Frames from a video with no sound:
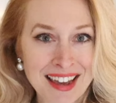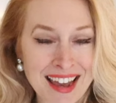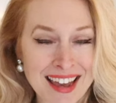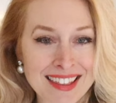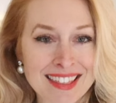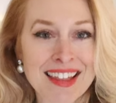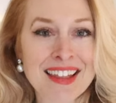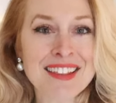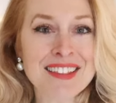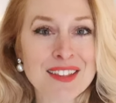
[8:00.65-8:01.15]

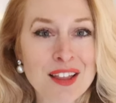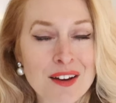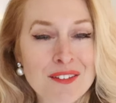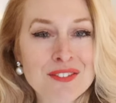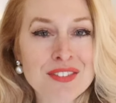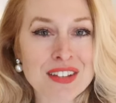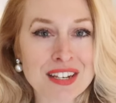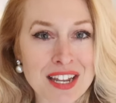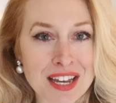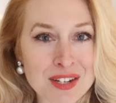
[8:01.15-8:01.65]
and they
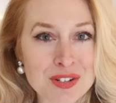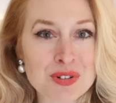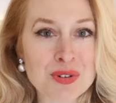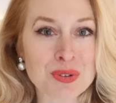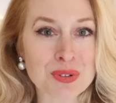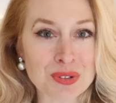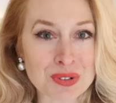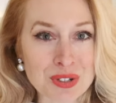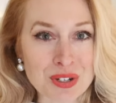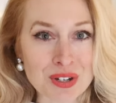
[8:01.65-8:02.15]
love the
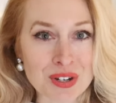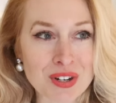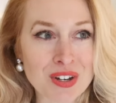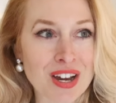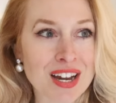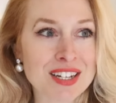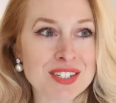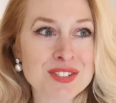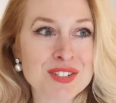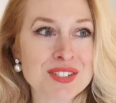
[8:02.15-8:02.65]
natural look.
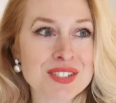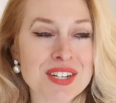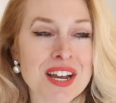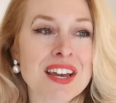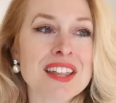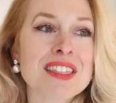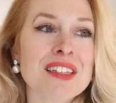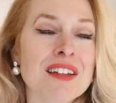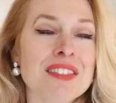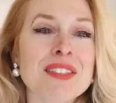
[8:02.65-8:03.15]
I just I
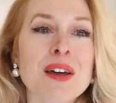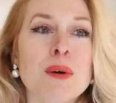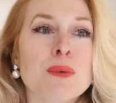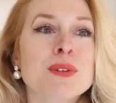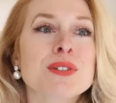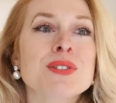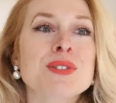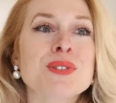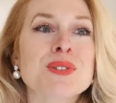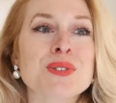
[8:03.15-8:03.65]
thought that
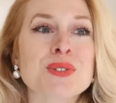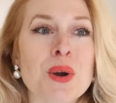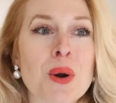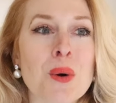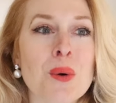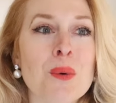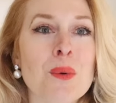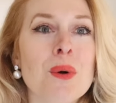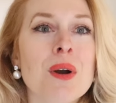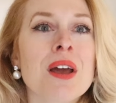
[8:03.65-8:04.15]
was
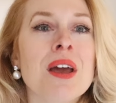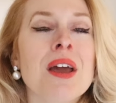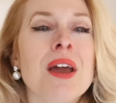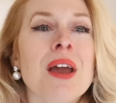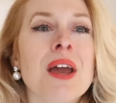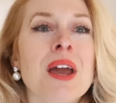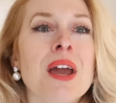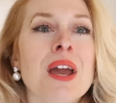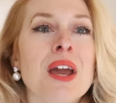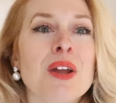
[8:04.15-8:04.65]
so
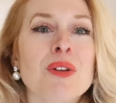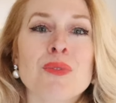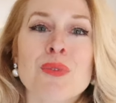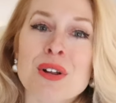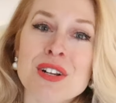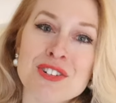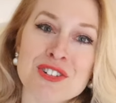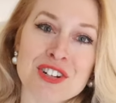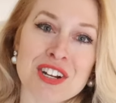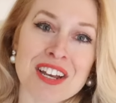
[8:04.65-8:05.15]

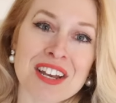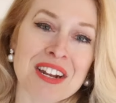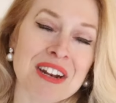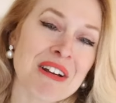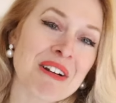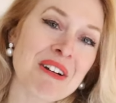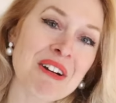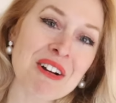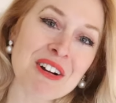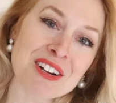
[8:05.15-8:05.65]
enriching and
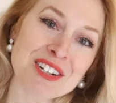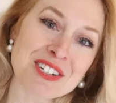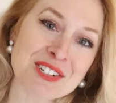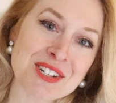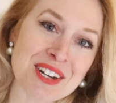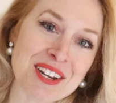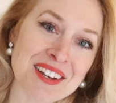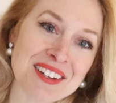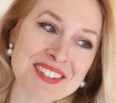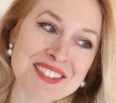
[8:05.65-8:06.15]

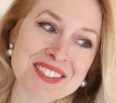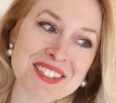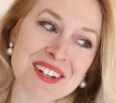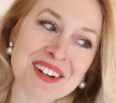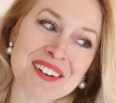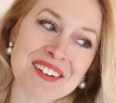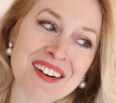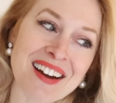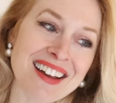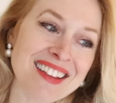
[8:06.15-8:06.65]
encouraging.
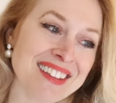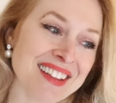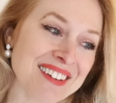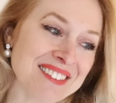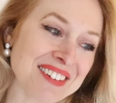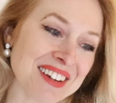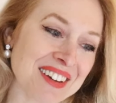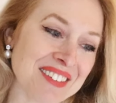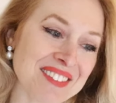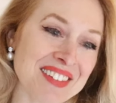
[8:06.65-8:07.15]
So I
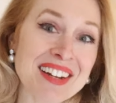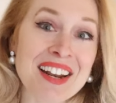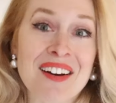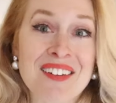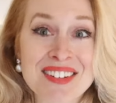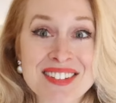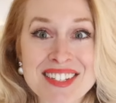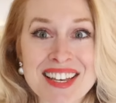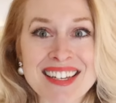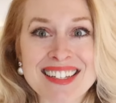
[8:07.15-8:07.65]
love him and I
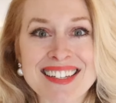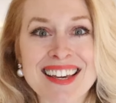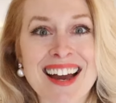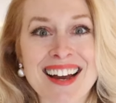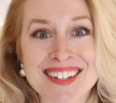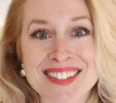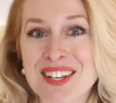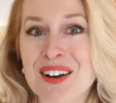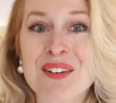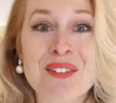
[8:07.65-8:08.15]
was like,
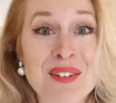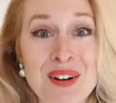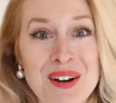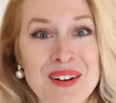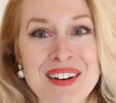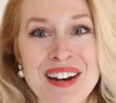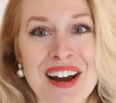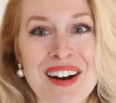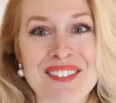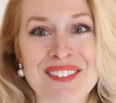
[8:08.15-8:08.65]
"Yes, I'll grow
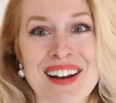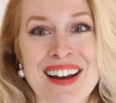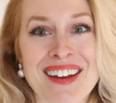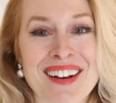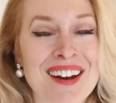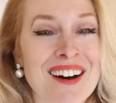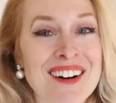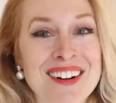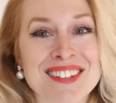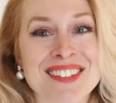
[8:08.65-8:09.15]
it out
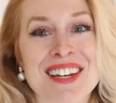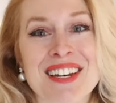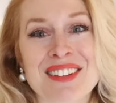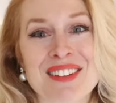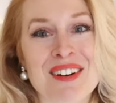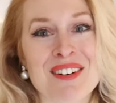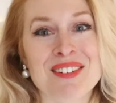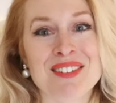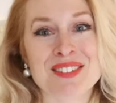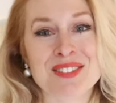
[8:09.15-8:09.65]
red all day
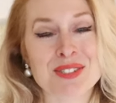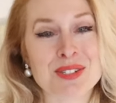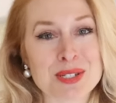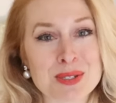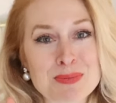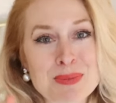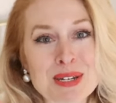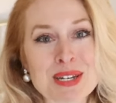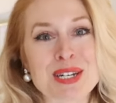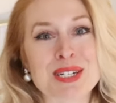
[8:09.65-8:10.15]
long
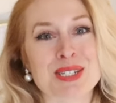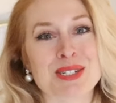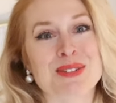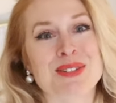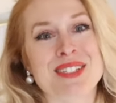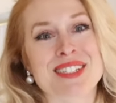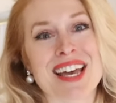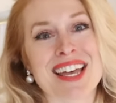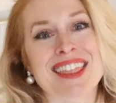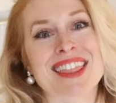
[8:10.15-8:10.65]
just because you
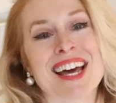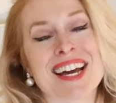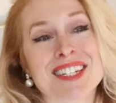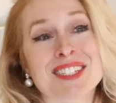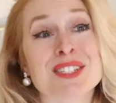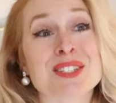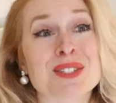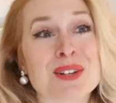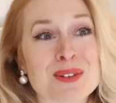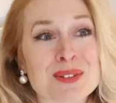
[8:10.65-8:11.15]
said
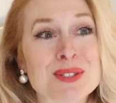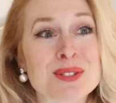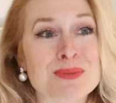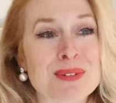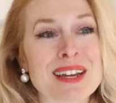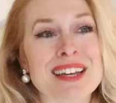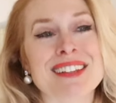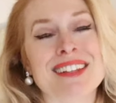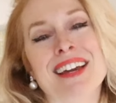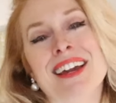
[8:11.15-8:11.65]
that so
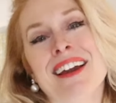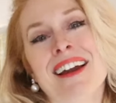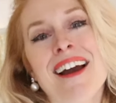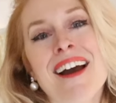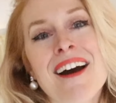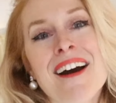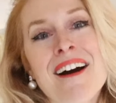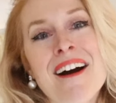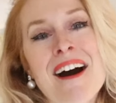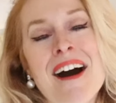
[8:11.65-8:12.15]
sweetly."
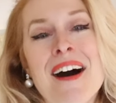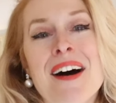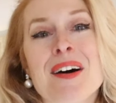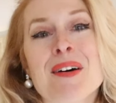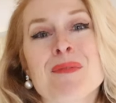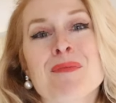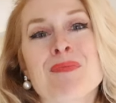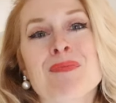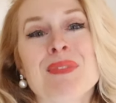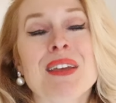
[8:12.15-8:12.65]

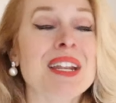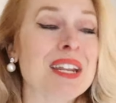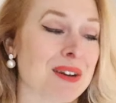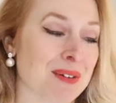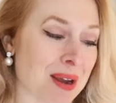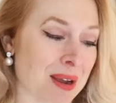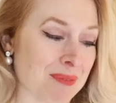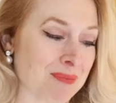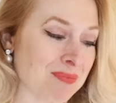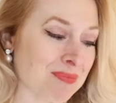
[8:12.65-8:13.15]
Um
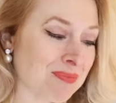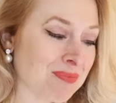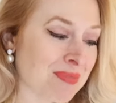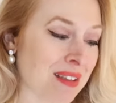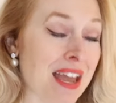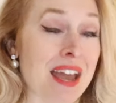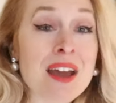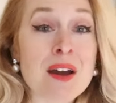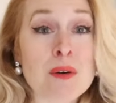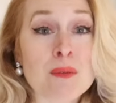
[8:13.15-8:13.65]
anyway,
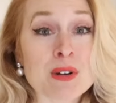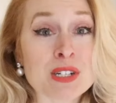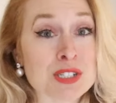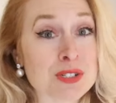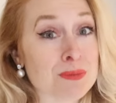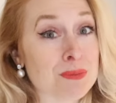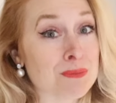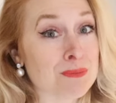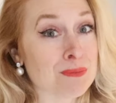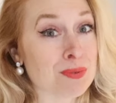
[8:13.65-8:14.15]

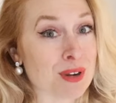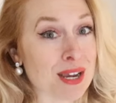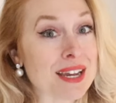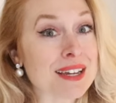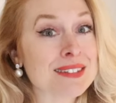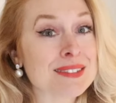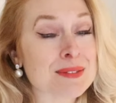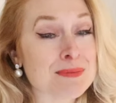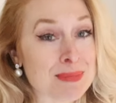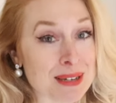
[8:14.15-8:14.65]
which
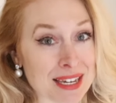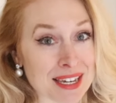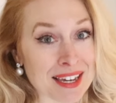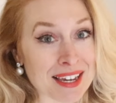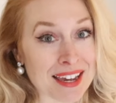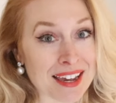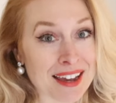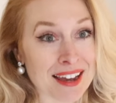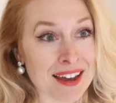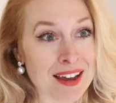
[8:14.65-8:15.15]
brings
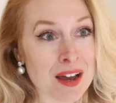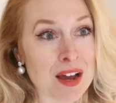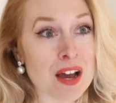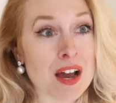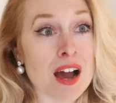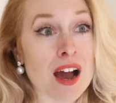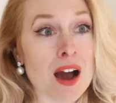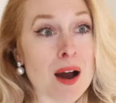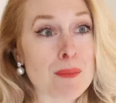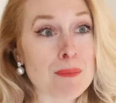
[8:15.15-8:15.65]
me
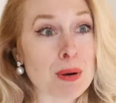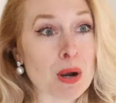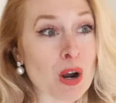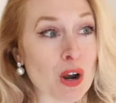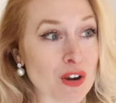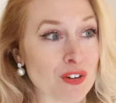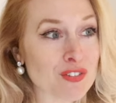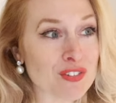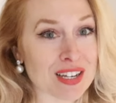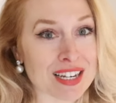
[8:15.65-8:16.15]

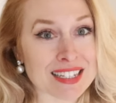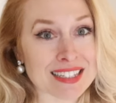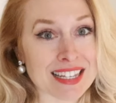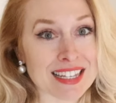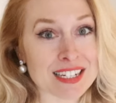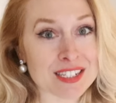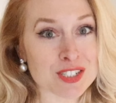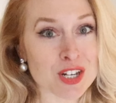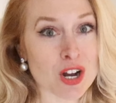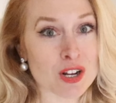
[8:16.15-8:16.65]

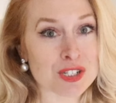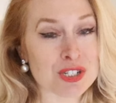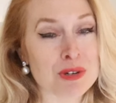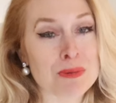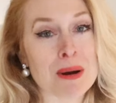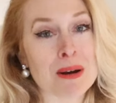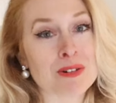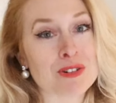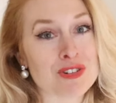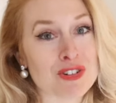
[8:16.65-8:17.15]
perfectly to talk to you
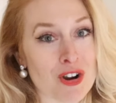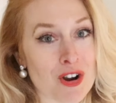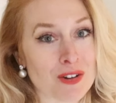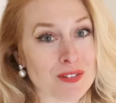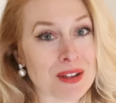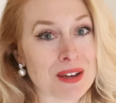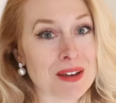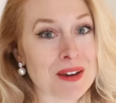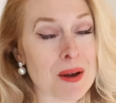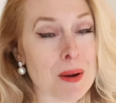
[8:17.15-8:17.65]
about
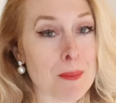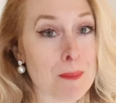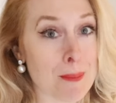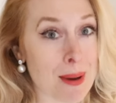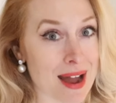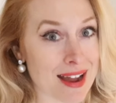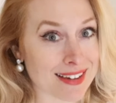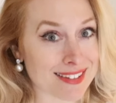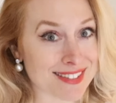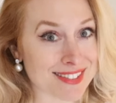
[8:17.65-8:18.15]
Darling
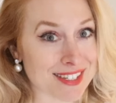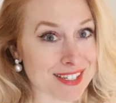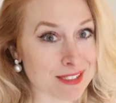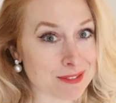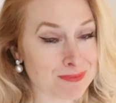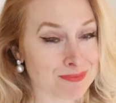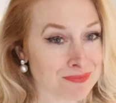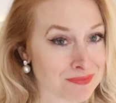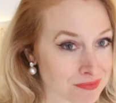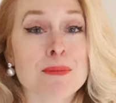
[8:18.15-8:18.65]

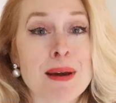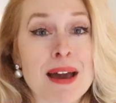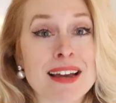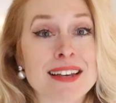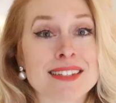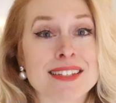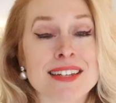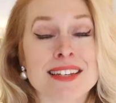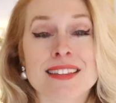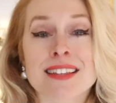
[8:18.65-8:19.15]
Magazine, the
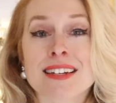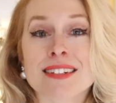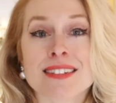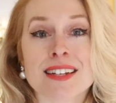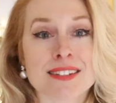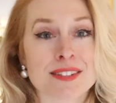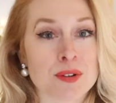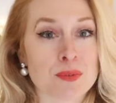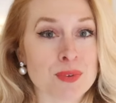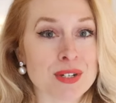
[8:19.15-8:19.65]
magazine that
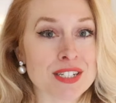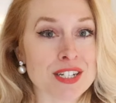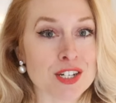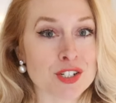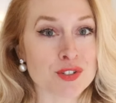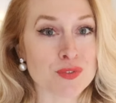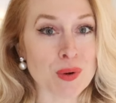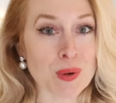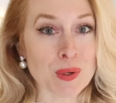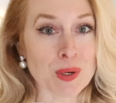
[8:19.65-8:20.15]
doesn't
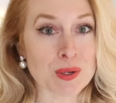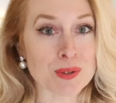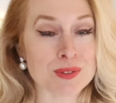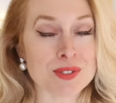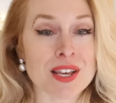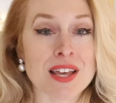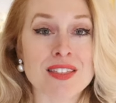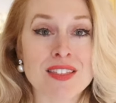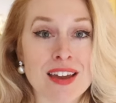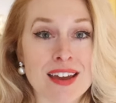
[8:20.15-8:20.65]
retouch
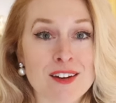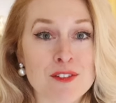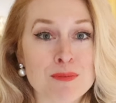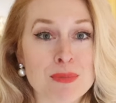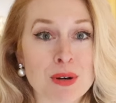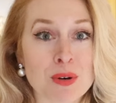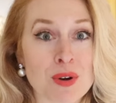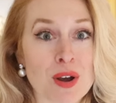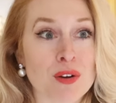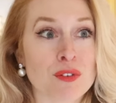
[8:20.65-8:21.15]
photos, and they have
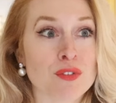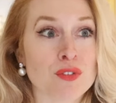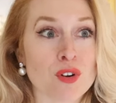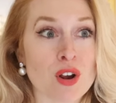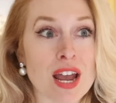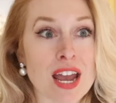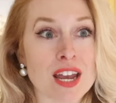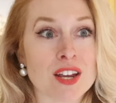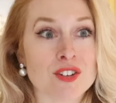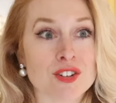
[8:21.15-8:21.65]
been around
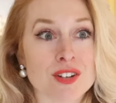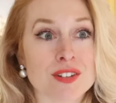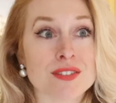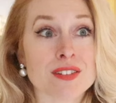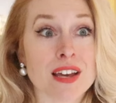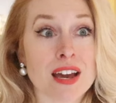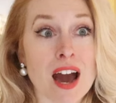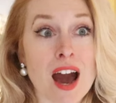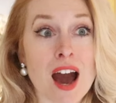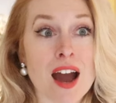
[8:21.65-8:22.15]
for ages.
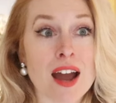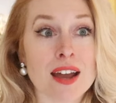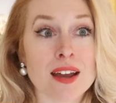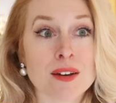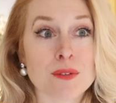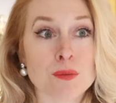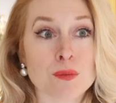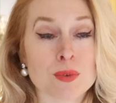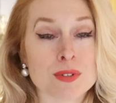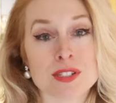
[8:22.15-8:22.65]
Like,
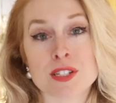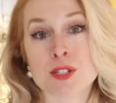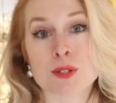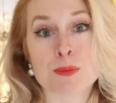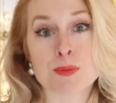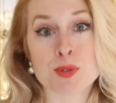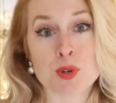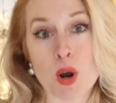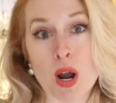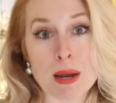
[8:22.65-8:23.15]
I was a
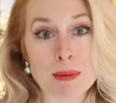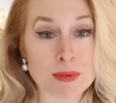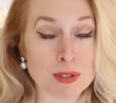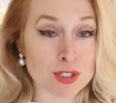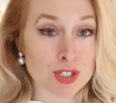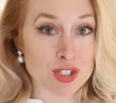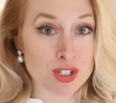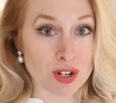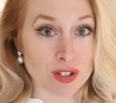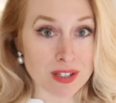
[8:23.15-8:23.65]
subscriber
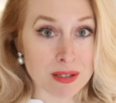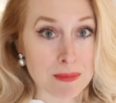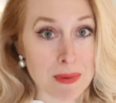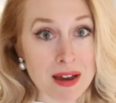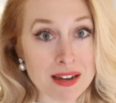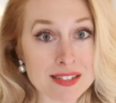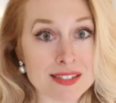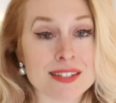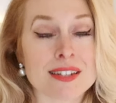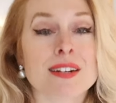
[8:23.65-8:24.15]
to Darling
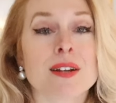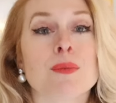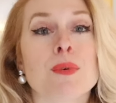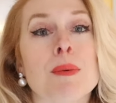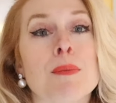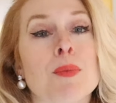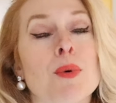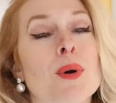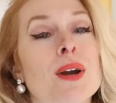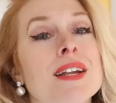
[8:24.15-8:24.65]
Magazine at
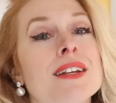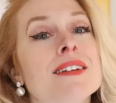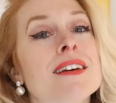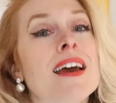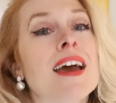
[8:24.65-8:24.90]
one point.